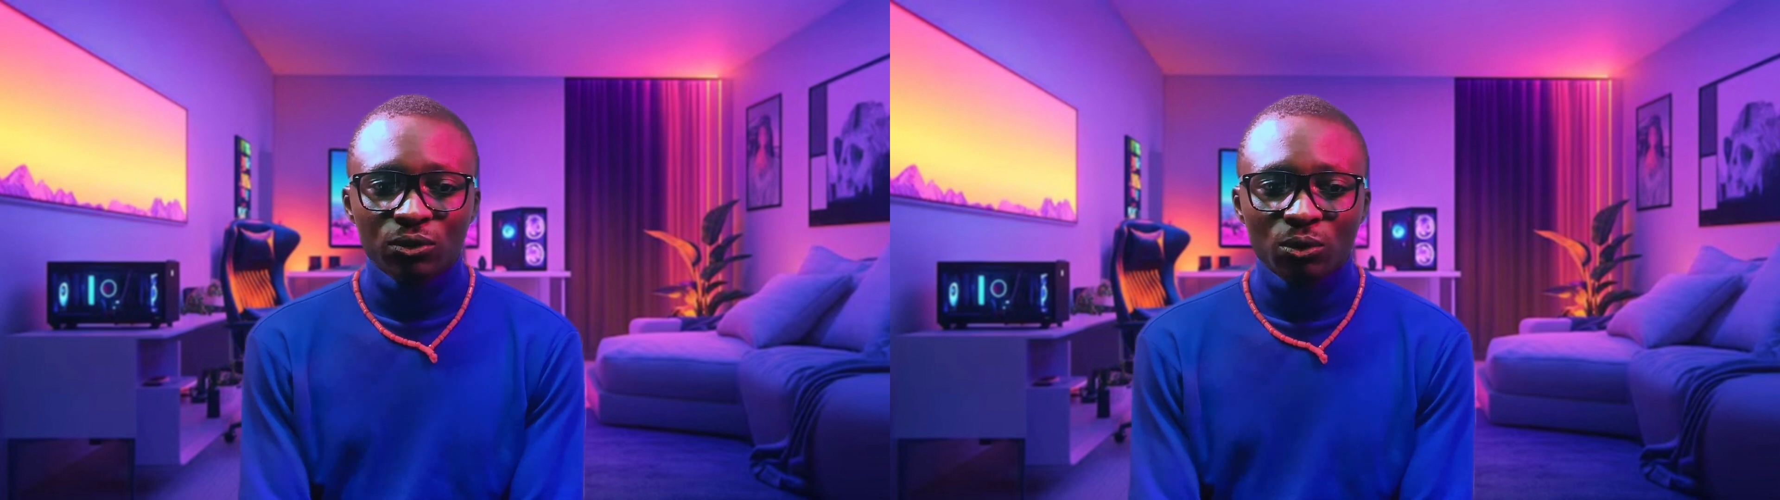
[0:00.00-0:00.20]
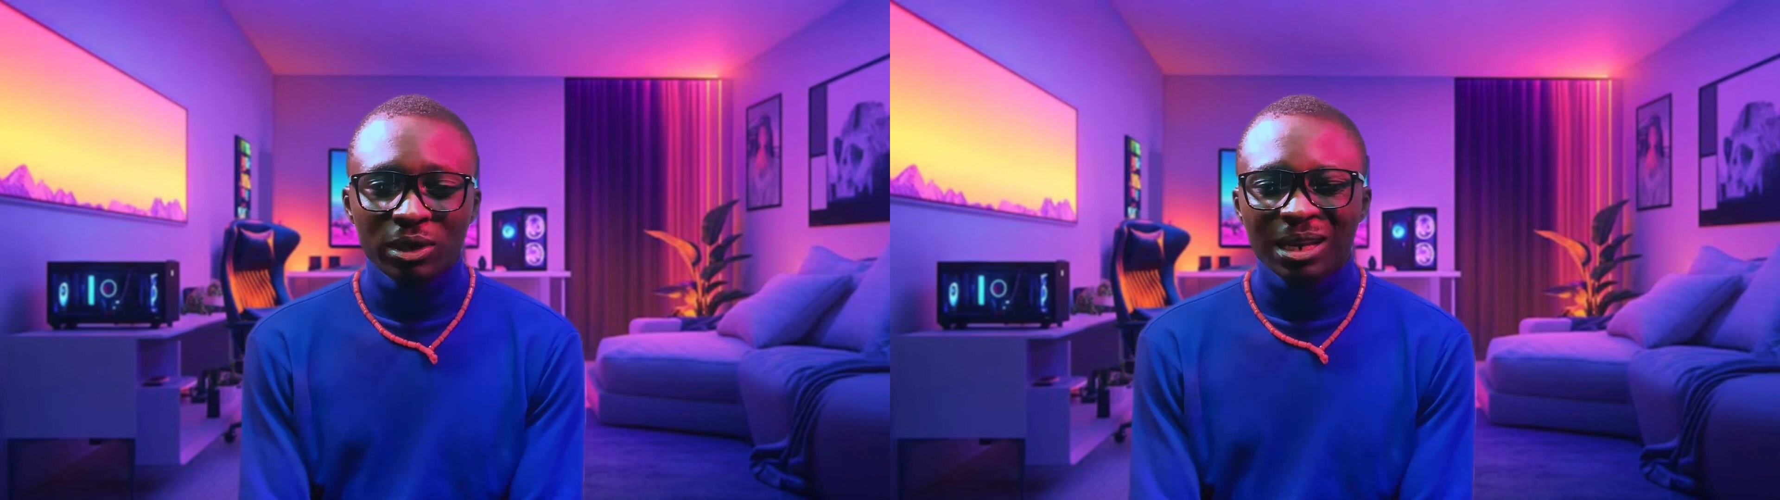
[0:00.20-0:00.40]

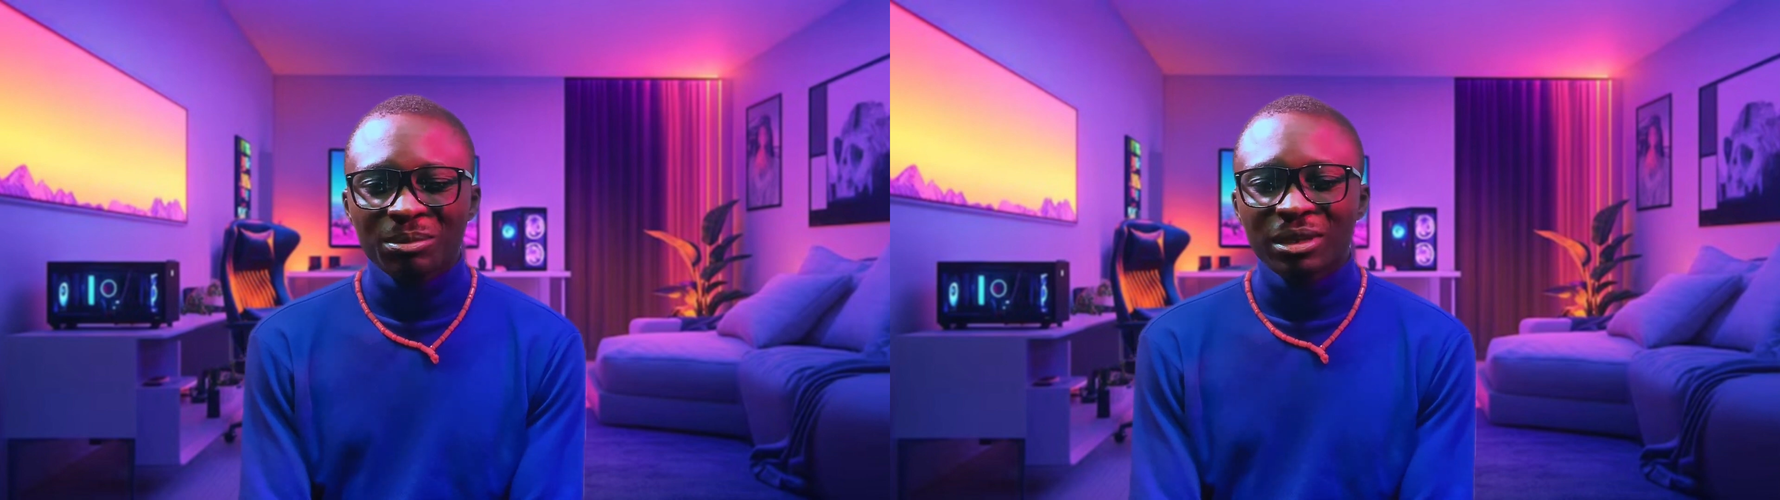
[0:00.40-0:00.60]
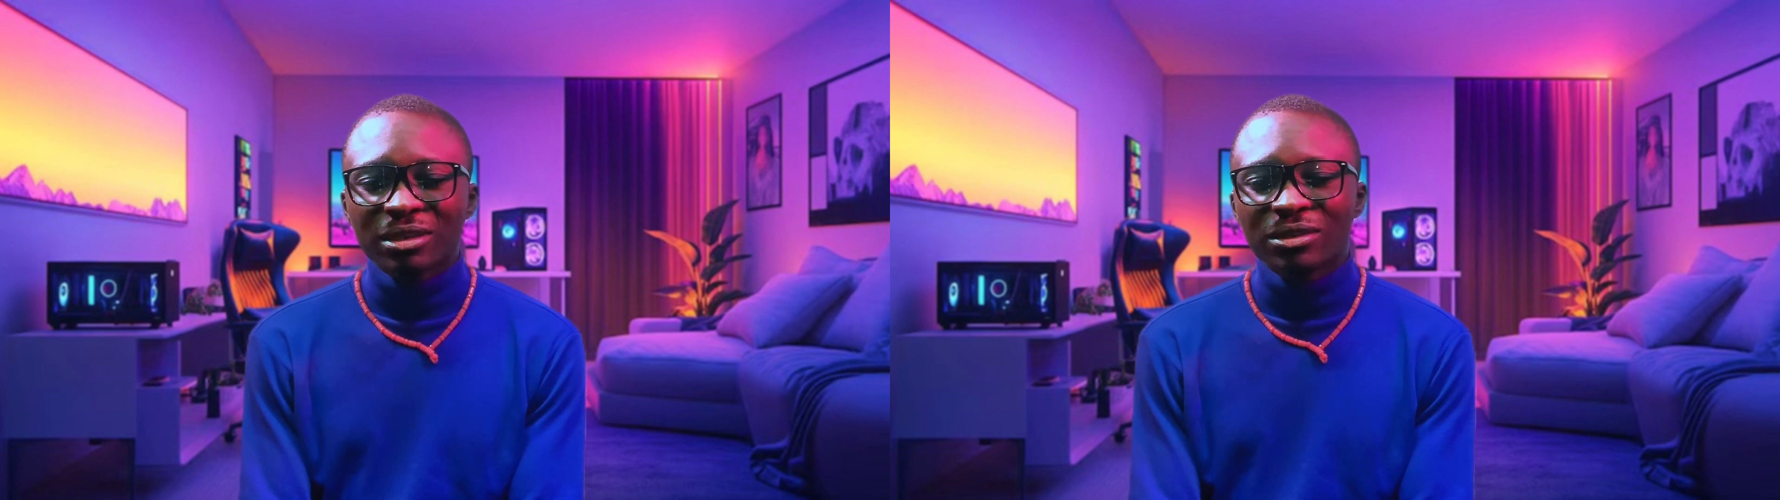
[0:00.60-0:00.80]
So when
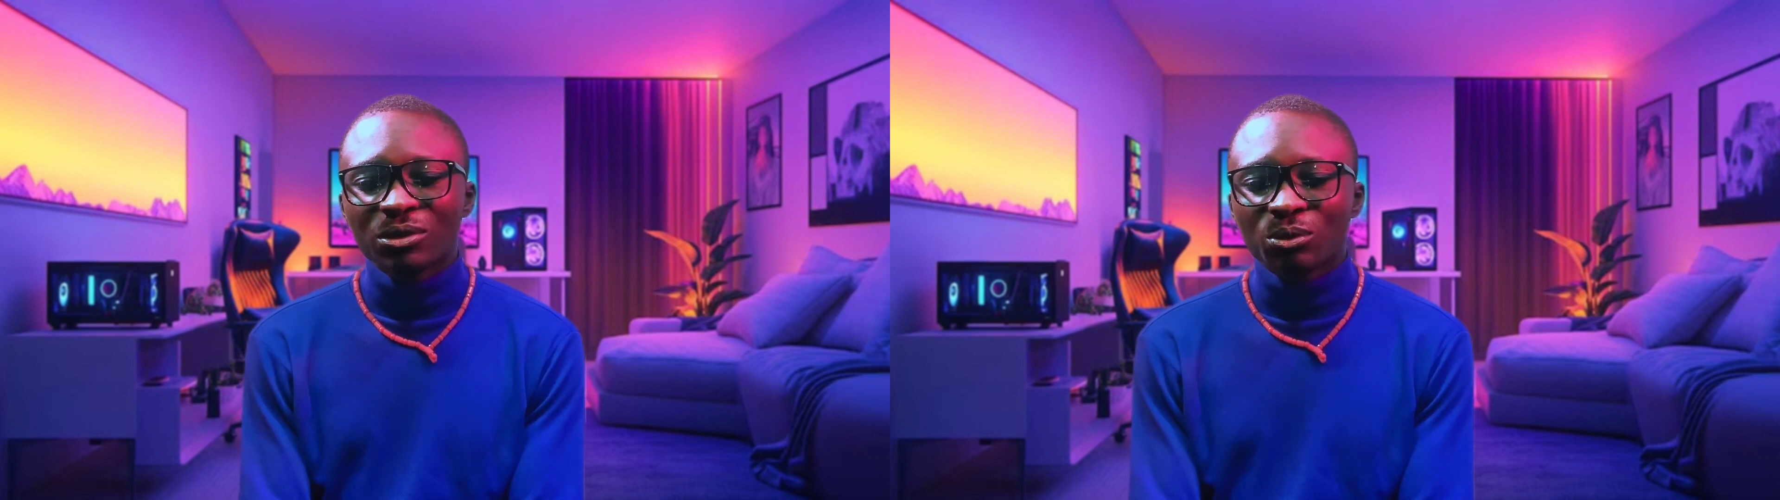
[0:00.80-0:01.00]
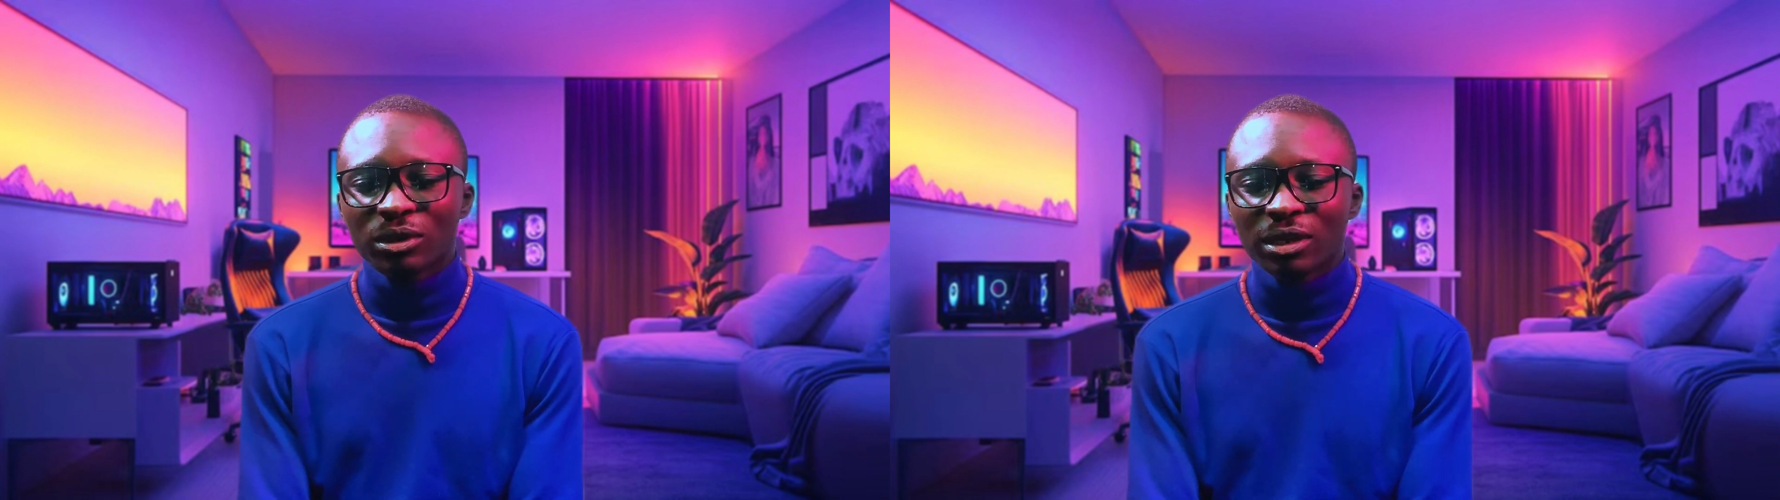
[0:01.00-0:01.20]
I'm
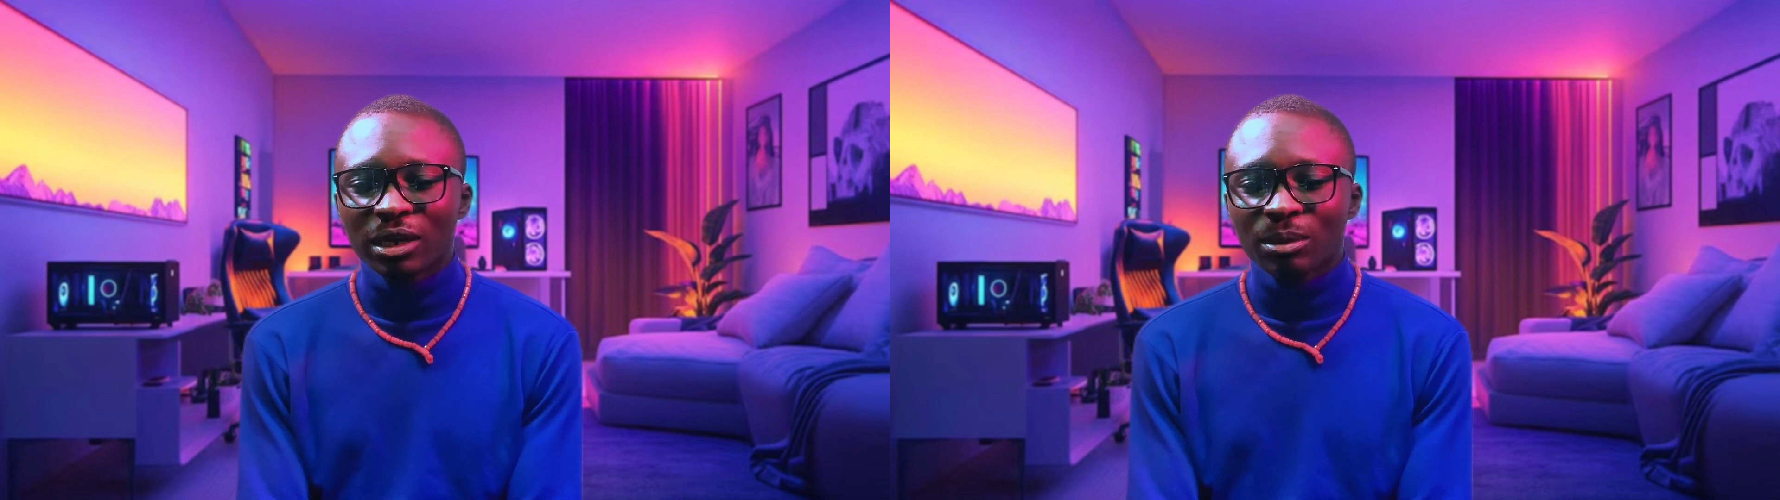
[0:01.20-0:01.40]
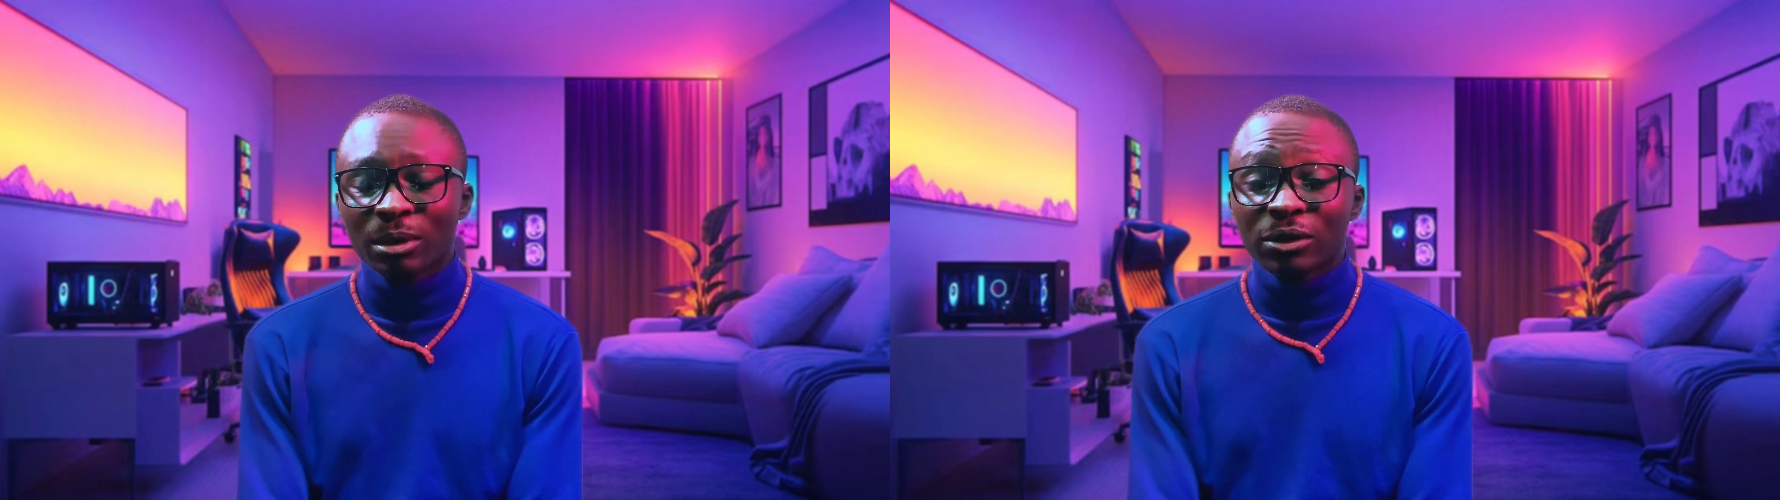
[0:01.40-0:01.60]
editing with them,